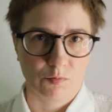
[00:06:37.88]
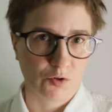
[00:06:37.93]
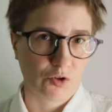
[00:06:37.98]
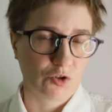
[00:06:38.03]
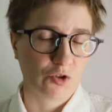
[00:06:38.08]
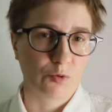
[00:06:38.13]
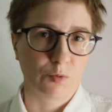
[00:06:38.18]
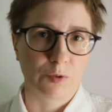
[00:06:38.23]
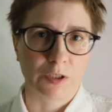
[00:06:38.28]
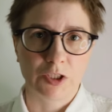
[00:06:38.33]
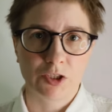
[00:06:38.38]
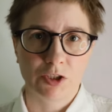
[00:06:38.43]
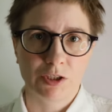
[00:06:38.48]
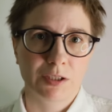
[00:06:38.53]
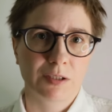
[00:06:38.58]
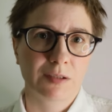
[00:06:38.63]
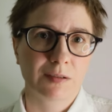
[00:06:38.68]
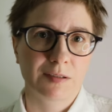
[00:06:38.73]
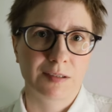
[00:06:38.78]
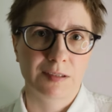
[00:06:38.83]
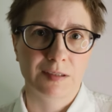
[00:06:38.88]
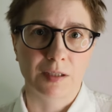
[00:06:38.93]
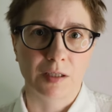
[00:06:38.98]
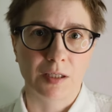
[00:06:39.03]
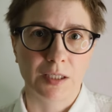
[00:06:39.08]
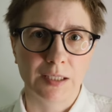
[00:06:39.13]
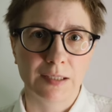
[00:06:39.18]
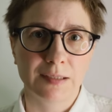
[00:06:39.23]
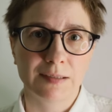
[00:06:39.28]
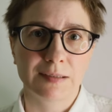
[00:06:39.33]
switched
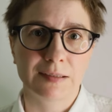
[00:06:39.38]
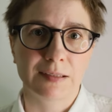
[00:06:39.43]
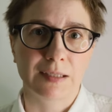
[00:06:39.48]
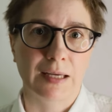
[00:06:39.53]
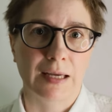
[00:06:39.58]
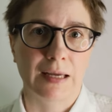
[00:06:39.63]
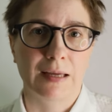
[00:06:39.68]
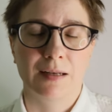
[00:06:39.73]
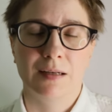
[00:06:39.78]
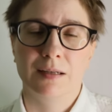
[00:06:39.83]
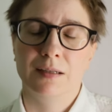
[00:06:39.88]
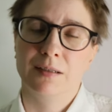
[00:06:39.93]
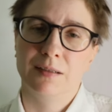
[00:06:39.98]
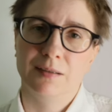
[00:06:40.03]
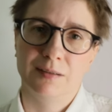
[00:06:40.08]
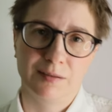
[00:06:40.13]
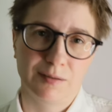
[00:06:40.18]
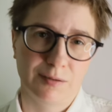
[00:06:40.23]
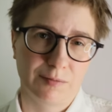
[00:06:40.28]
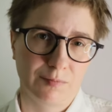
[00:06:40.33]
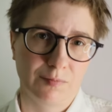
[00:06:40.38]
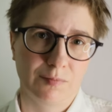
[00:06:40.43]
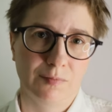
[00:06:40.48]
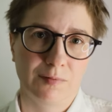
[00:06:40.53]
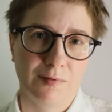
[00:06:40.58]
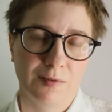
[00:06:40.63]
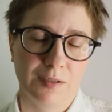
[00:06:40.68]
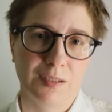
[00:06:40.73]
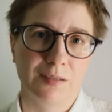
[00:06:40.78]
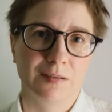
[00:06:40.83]
studies, and
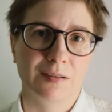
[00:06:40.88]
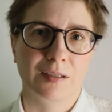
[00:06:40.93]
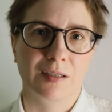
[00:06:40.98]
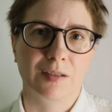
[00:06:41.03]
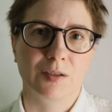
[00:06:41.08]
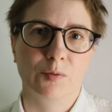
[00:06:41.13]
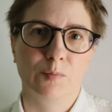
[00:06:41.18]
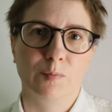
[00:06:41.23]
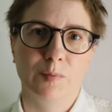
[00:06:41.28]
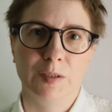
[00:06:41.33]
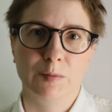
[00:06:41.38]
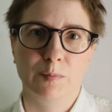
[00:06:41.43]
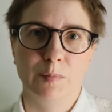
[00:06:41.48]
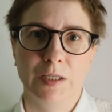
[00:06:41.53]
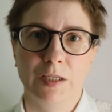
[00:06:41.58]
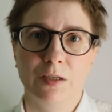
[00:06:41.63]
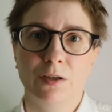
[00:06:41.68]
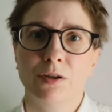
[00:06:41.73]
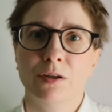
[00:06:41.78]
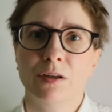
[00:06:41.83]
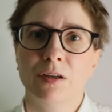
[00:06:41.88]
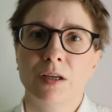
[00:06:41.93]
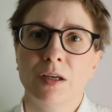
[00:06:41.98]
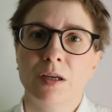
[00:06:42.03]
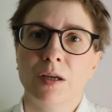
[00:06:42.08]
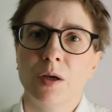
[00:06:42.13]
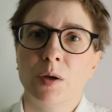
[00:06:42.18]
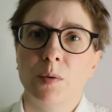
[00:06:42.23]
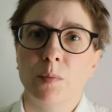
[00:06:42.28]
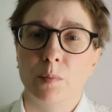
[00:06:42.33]
things got a bit better.
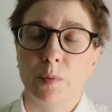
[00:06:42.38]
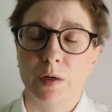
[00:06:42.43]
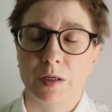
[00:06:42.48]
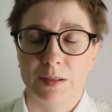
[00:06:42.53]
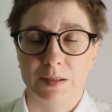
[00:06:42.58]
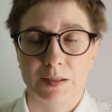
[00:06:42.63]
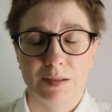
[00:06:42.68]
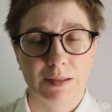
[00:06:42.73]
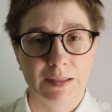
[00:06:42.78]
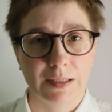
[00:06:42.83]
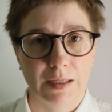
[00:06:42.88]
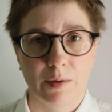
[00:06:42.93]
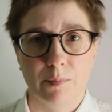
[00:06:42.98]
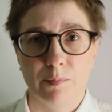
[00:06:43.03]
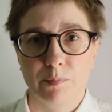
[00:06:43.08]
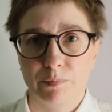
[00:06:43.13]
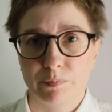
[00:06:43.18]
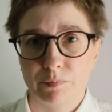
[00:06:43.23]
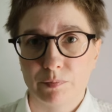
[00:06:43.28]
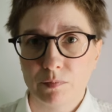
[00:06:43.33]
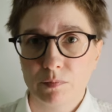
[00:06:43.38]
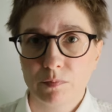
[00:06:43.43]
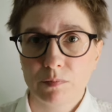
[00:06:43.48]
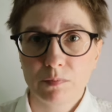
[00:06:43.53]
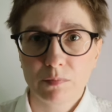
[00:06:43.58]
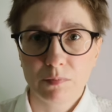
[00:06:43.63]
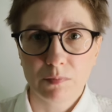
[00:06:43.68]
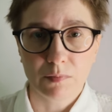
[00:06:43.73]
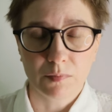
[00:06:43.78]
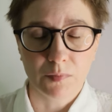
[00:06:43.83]
But yeah,
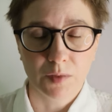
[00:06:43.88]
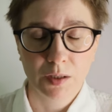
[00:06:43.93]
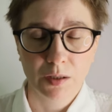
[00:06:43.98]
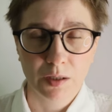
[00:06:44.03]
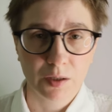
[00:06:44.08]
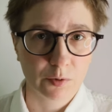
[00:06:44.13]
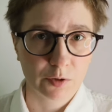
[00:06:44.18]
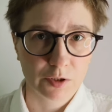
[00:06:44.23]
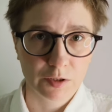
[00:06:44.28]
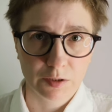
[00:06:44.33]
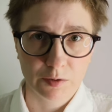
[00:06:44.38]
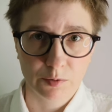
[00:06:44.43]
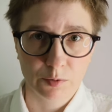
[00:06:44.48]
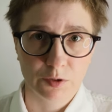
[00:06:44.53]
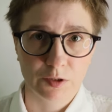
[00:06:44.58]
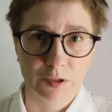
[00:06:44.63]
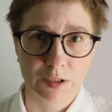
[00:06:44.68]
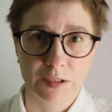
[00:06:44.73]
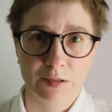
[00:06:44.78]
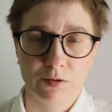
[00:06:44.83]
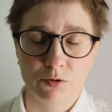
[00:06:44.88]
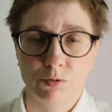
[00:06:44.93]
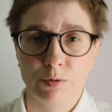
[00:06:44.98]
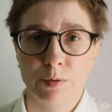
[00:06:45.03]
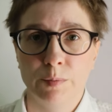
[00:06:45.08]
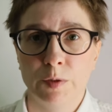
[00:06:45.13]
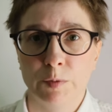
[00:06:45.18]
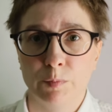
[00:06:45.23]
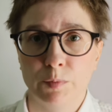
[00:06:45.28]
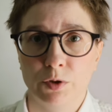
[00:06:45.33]
I was
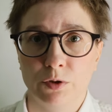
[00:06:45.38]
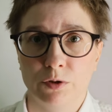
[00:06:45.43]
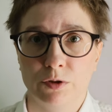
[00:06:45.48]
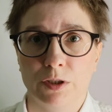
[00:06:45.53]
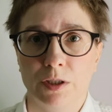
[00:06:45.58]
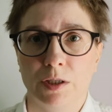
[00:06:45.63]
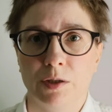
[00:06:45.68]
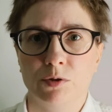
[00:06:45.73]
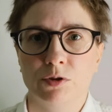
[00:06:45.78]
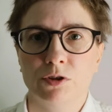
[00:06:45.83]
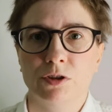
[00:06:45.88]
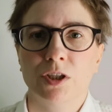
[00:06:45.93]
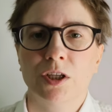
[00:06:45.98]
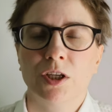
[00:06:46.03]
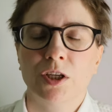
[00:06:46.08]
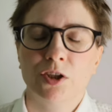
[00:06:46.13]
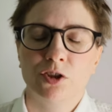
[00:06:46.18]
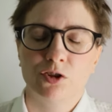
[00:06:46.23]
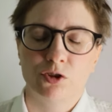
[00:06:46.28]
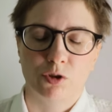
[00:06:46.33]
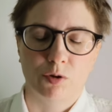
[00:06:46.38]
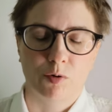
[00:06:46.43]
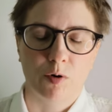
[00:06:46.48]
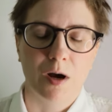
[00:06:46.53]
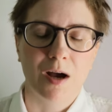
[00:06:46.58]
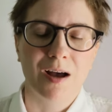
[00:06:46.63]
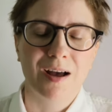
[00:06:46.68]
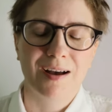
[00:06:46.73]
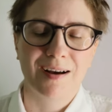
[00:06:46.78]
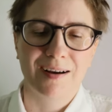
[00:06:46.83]
extremely burnt out, so
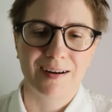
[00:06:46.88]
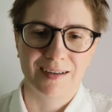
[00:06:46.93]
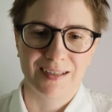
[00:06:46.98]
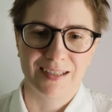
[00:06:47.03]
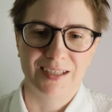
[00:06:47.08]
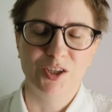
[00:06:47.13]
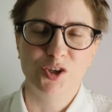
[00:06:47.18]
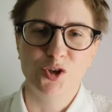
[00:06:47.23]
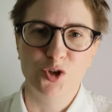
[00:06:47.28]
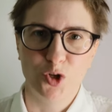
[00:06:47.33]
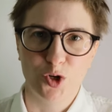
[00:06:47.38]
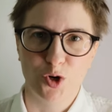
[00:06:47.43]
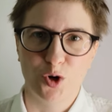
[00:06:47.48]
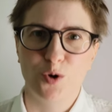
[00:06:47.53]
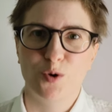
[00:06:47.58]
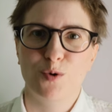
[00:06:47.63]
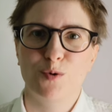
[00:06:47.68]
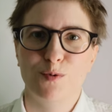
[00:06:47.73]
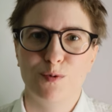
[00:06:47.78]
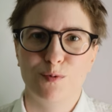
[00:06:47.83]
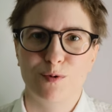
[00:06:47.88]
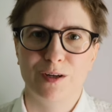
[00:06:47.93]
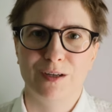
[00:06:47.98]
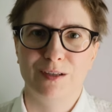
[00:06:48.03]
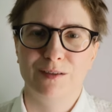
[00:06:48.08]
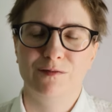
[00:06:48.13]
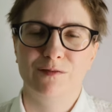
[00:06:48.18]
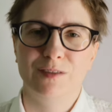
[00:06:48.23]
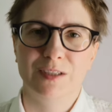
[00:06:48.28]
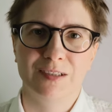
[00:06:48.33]
I know what
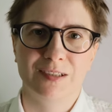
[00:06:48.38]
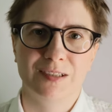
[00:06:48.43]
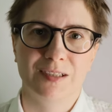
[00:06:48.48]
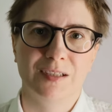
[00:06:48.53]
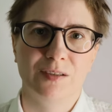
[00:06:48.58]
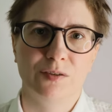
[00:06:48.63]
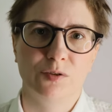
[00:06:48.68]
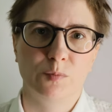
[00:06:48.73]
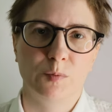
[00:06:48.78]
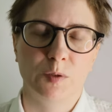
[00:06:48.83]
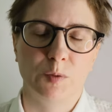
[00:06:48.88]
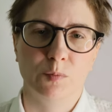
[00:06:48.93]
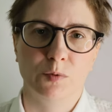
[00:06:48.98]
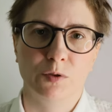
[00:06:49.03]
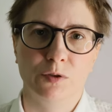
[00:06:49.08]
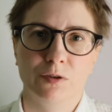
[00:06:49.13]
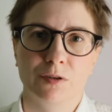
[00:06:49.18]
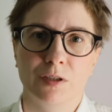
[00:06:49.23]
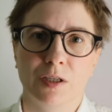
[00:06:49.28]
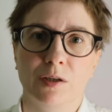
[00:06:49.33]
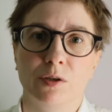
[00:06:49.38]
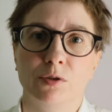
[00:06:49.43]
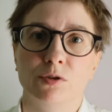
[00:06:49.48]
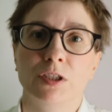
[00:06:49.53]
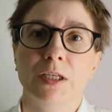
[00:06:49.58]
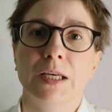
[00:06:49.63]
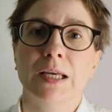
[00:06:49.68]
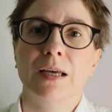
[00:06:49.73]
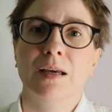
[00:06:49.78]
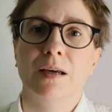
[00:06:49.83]
it feels like to be burnt
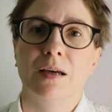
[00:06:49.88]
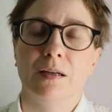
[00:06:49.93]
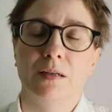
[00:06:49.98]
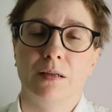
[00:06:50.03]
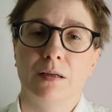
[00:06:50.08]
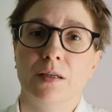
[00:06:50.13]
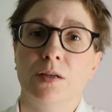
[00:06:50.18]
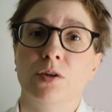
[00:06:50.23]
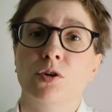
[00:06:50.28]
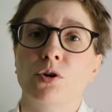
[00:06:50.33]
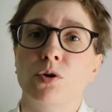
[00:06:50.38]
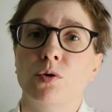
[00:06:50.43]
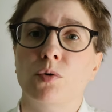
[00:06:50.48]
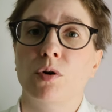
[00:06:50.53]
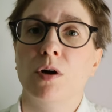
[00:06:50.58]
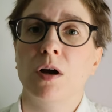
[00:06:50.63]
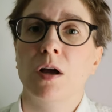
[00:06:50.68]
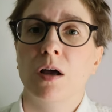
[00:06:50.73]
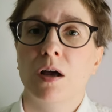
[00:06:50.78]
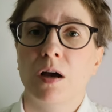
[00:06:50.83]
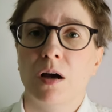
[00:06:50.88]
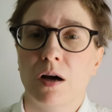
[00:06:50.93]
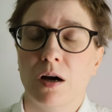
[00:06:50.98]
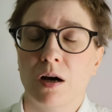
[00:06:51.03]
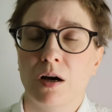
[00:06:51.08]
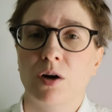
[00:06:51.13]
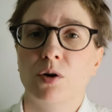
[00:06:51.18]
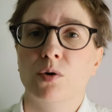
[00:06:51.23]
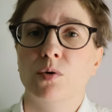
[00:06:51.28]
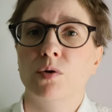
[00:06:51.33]
out, and I know
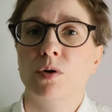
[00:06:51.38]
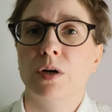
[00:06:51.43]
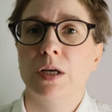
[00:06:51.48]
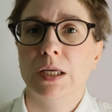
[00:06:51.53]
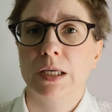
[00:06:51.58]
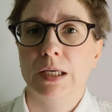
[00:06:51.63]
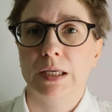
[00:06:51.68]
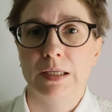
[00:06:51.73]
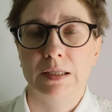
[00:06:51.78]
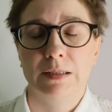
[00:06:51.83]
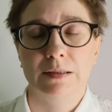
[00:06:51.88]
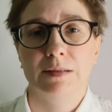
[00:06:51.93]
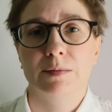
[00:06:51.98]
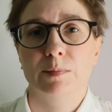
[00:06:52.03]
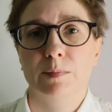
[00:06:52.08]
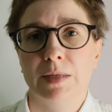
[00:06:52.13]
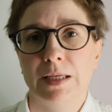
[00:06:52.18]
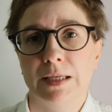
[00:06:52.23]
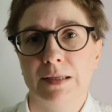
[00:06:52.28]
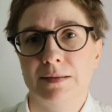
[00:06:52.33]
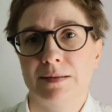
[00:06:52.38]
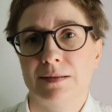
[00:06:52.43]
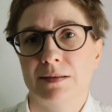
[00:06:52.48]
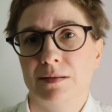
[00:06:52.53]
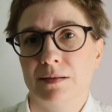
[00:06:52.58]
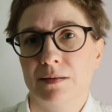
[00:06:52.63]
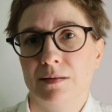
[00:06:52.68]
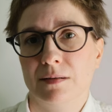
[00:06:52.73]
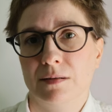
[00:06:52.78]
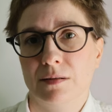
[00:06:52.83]
how it
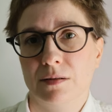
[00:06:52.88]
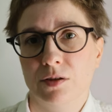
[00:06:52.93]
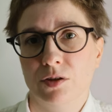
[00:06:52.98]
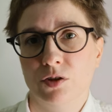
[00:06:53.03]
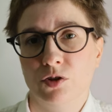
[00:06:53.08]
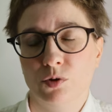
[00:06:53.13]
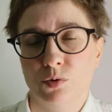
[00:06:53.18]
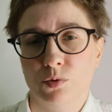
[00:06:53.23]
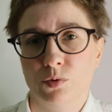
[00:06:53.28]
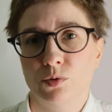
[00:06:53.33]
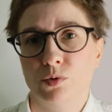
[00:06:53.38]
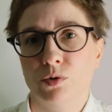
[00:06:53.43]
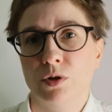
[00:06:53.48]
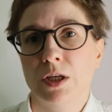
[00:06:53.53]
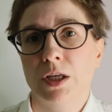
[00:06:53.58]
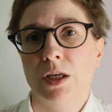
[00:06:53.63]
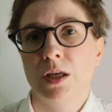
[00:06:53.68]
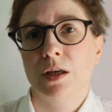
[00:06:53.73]
makes you